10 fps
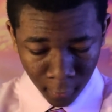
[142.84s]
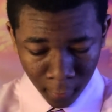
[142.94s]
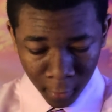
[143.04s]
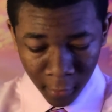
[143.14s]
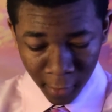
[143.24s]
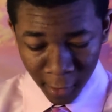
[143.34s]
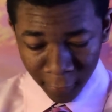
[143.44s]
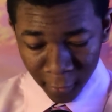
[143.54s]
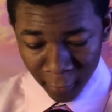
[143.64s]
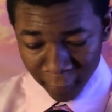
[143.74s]
When you have
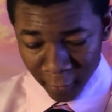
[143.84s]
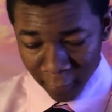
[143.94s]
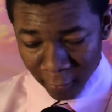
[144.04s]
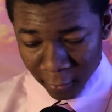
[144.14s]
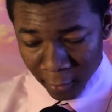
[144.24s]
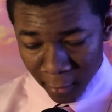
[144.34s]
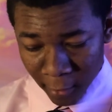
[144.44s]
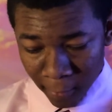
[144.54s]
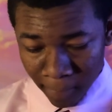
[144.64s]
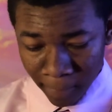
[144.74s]
enough faith in God,
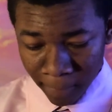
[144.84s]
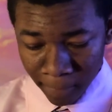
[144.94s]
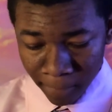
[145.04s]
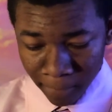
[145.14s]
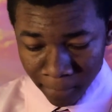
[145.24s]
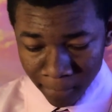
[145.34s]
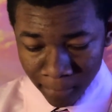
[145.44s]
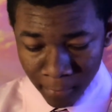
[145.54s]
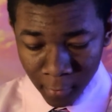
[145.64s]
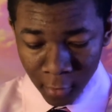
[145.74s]

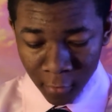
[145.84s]
you